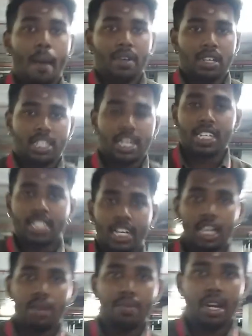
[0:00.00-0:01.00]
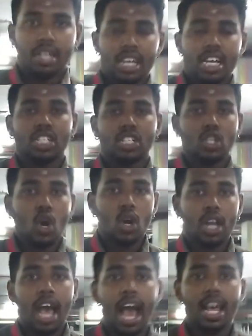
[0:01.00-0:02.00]
Strait Settlement is
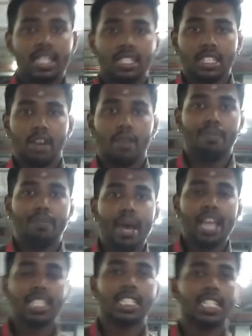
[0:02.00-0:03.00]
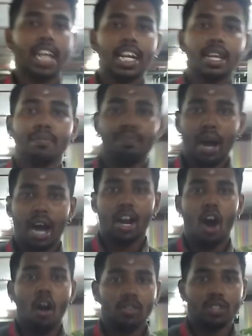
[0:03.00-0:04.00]
known as the best trading part
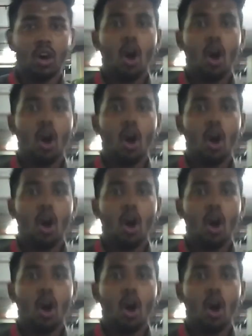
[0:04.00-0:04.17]
of